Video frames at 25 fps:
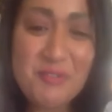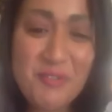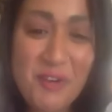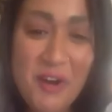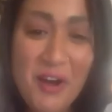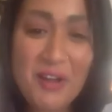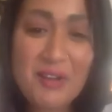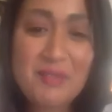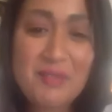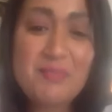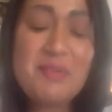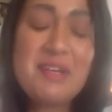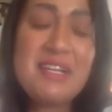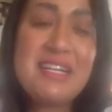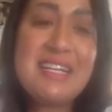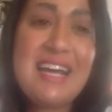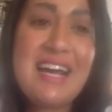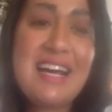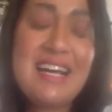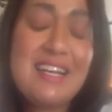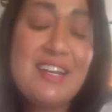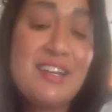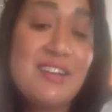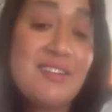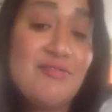on, but
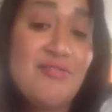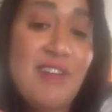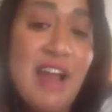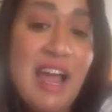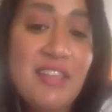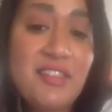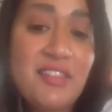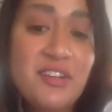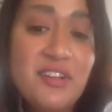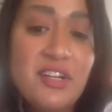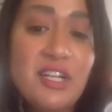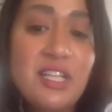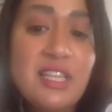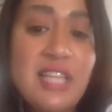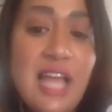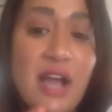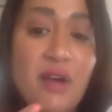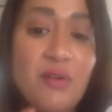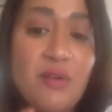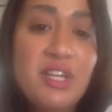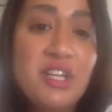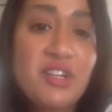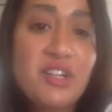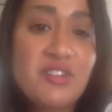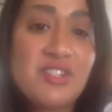rather
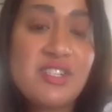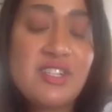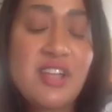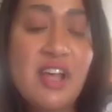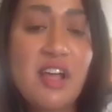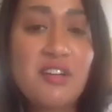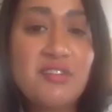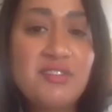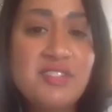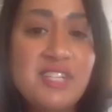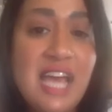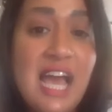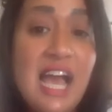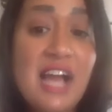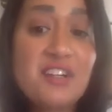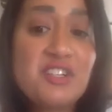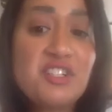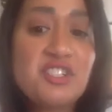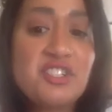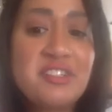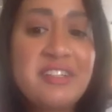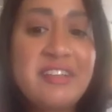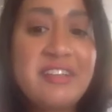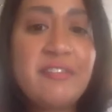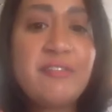allowing yourself to
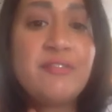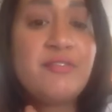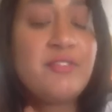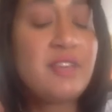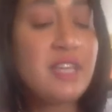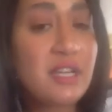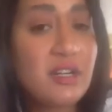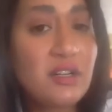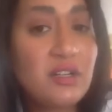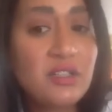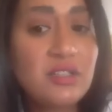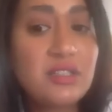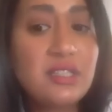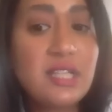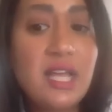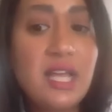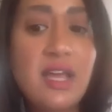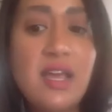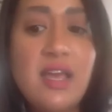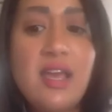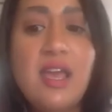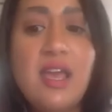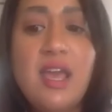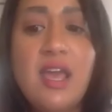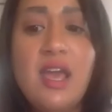actually feel,
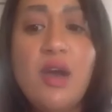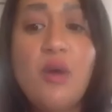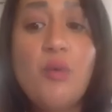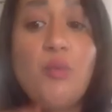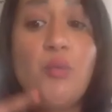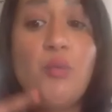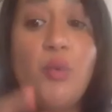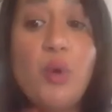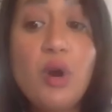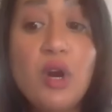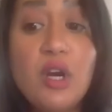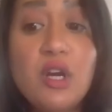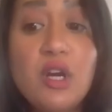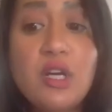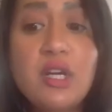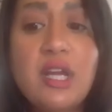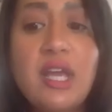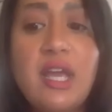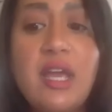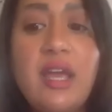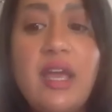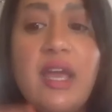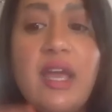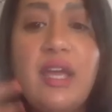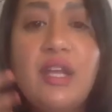work
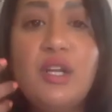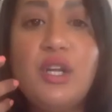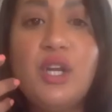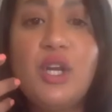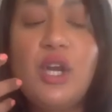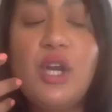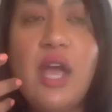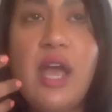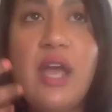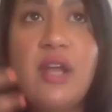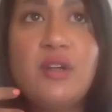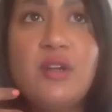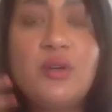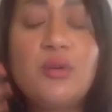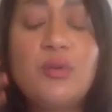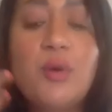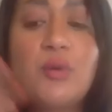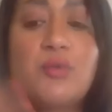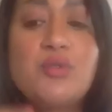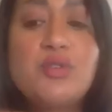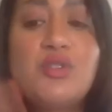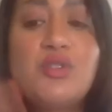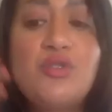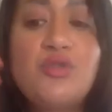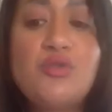and grow
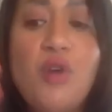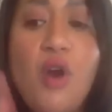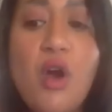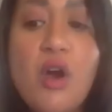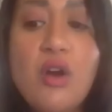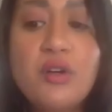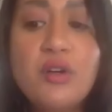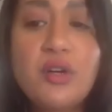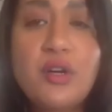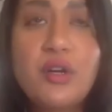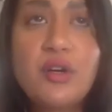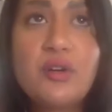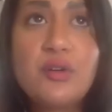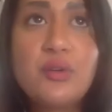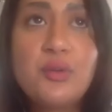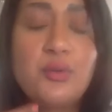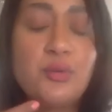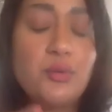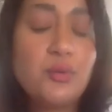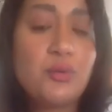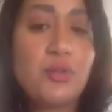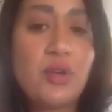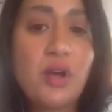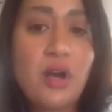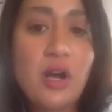stronger
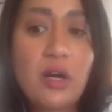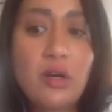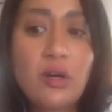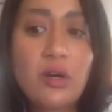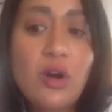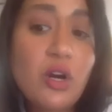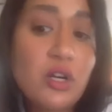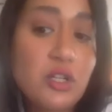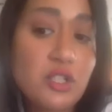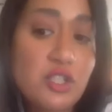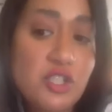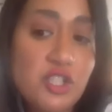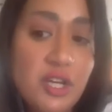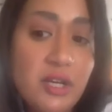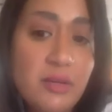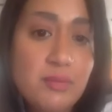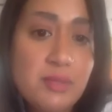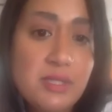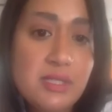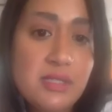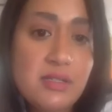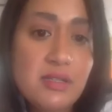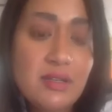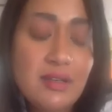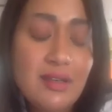through the
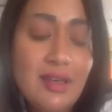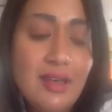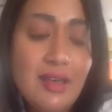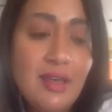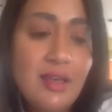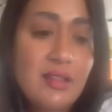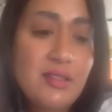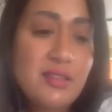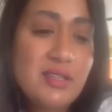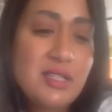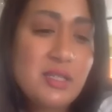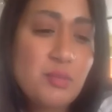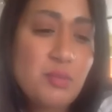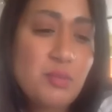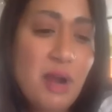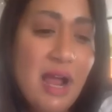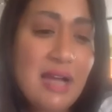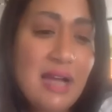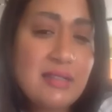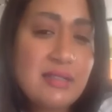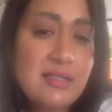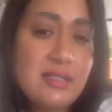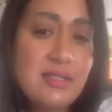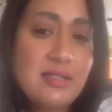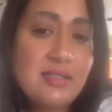hardships. This
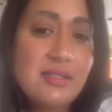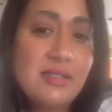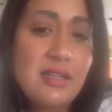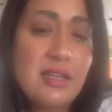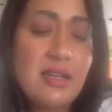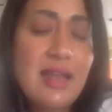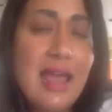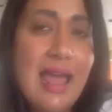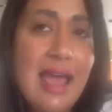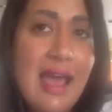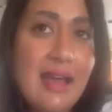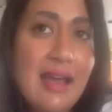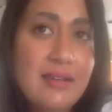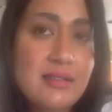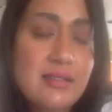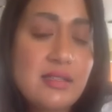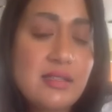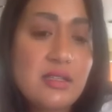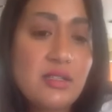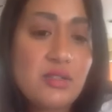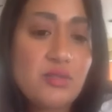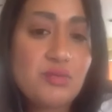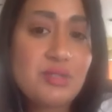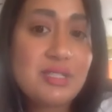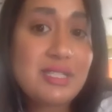practice
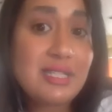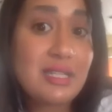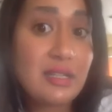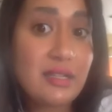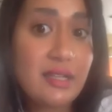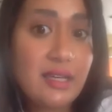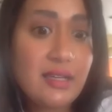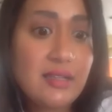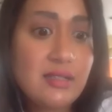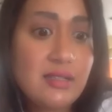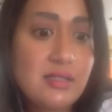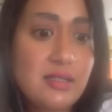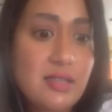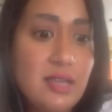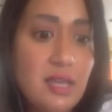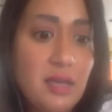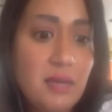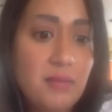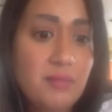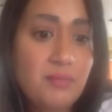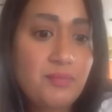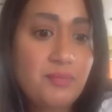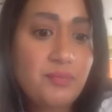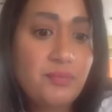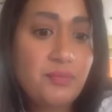enhances
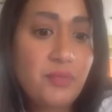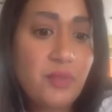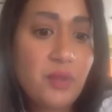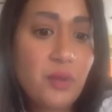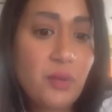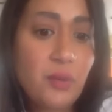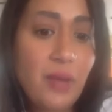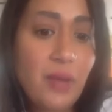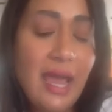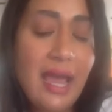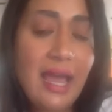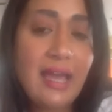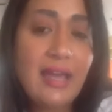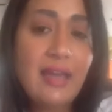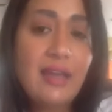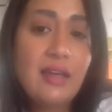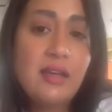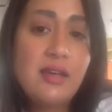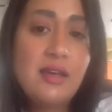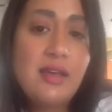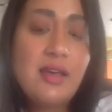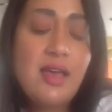resiliency. Okay,